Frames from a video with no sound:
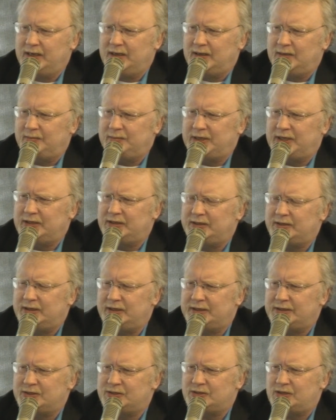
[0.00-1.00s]
But
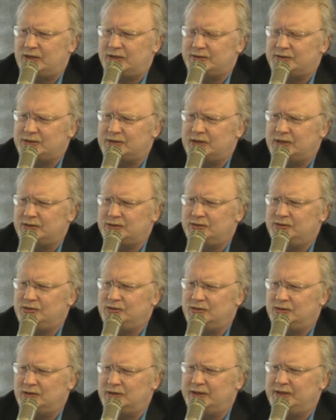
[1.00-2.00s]
I saw such
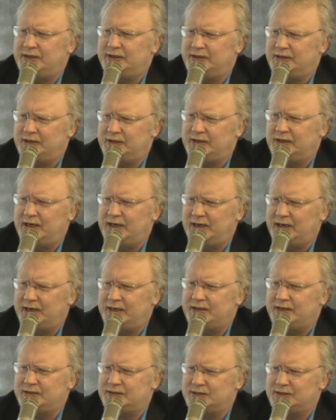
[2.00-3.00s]
joy in their
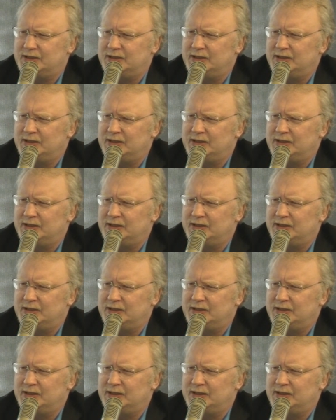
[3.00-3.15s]
eyes.